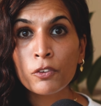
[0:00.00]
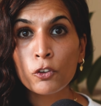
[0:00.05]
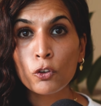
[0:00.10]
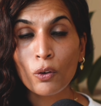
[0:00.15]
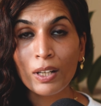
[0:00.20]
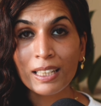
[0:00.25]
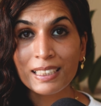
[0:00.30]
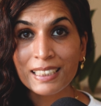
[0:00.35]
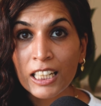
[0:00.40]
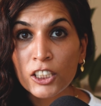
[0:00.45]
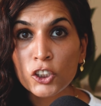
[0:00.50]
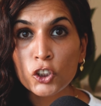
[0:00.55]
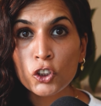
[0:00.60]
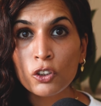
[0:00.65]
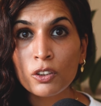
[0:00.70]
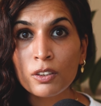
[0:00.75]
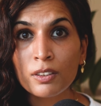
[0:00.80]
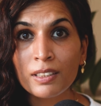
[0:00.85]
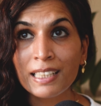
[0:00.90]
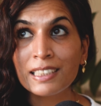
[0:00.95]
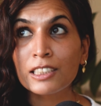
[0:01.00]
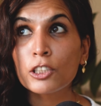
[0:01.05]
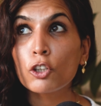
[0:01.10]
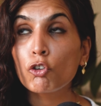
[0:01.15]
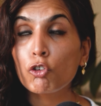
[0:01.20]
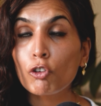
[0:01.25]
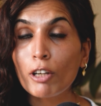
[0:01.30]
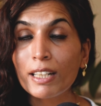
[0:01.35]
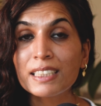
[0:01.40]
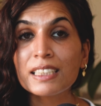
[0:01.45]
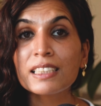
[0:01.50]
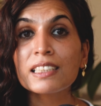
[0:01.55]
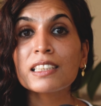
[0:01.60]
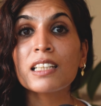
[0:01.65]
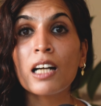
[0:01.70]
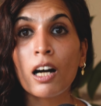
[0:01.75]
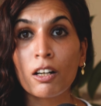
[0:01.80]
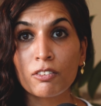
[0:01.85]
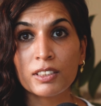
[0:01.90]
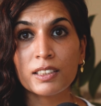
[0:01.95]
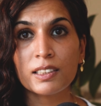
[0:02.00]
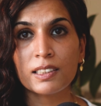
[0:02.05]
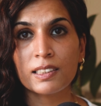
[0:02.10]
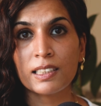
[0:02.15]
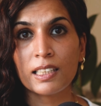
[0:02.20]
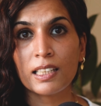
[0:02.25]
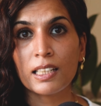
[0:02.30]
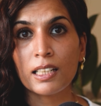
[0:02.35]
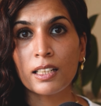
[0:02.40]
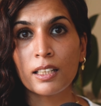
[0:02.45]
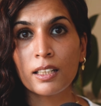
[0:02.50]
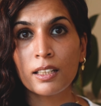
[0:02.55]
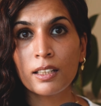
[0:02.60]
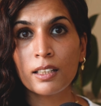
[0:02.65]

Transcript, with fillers: your attention is the greatest currency